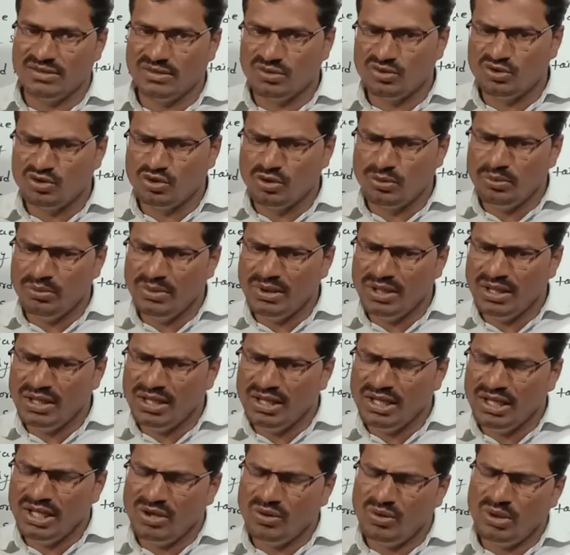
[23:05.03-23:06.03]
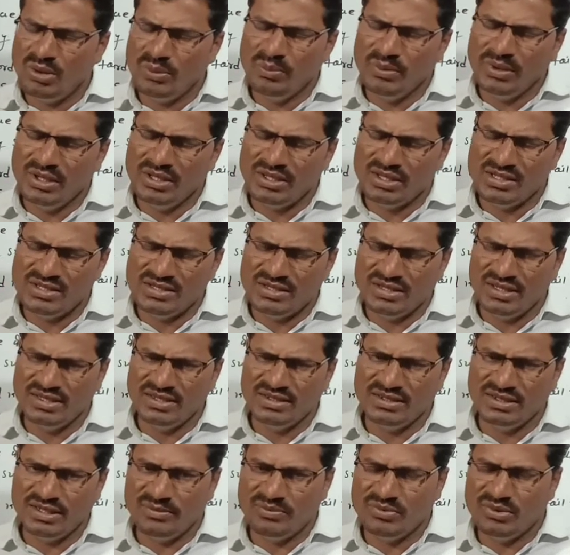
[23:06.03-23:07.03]
So many developmental
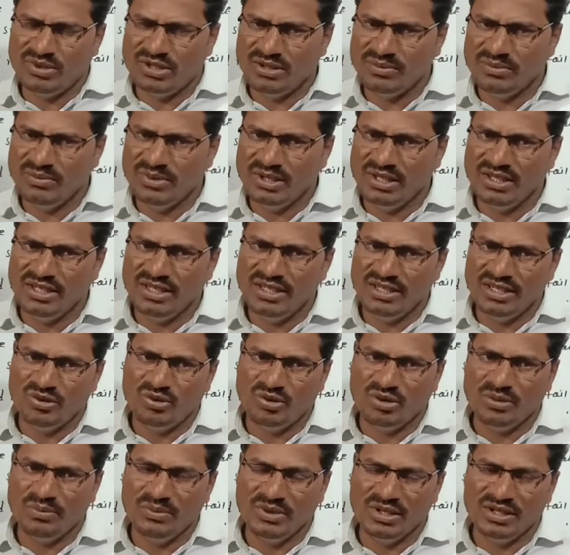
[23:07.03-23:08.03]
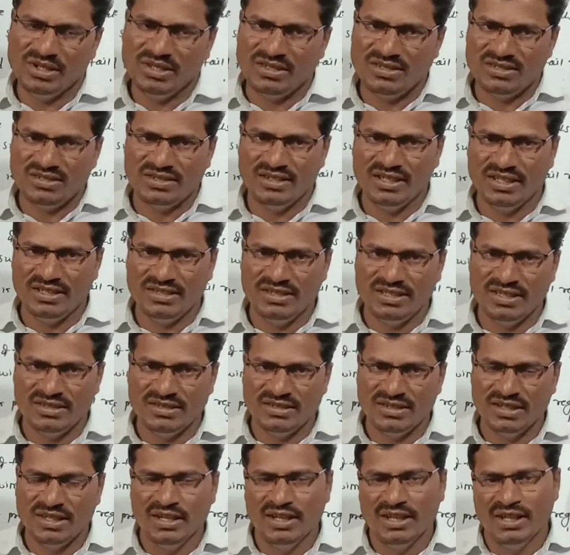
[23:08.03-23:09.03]
stages. After many developmental
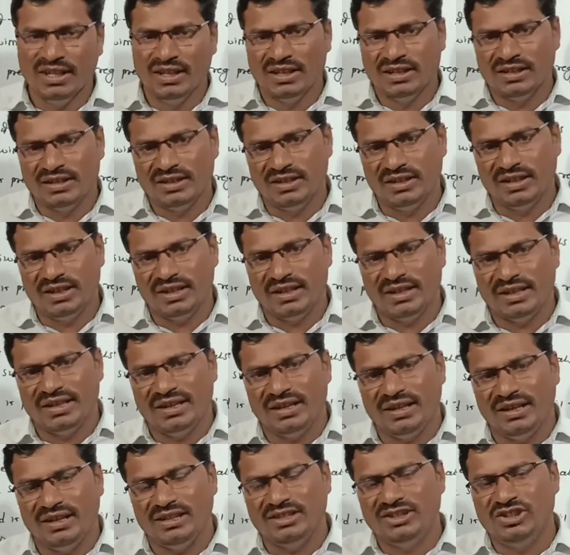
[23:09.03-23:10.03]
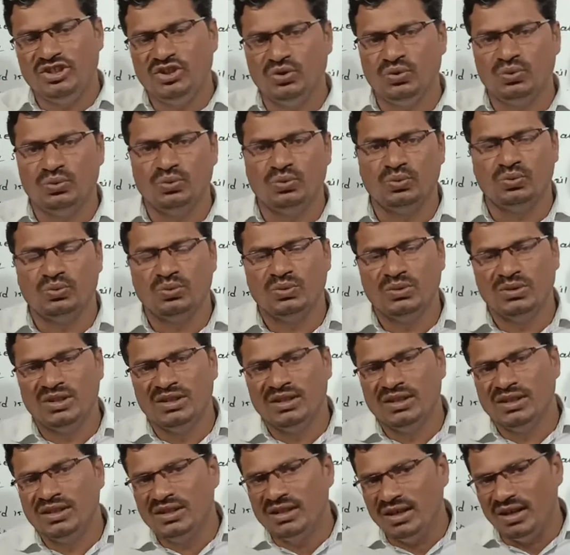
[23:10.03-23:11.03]
stages, they achieve
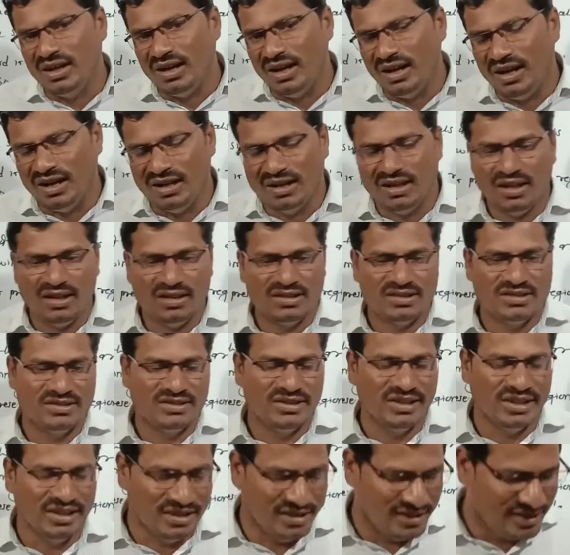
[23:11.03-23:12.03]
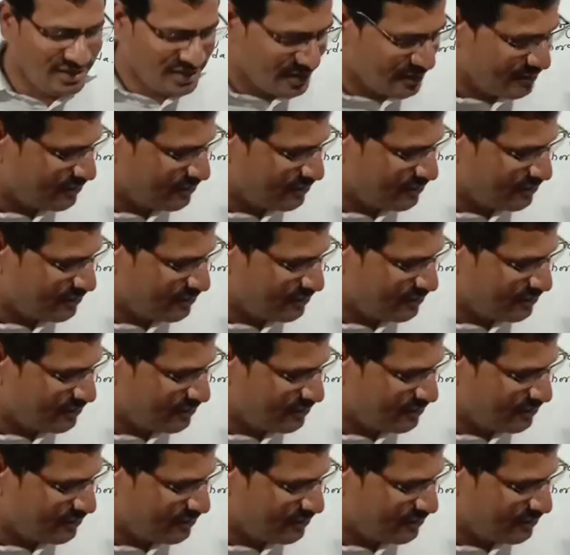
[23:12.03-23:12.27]
adult stage.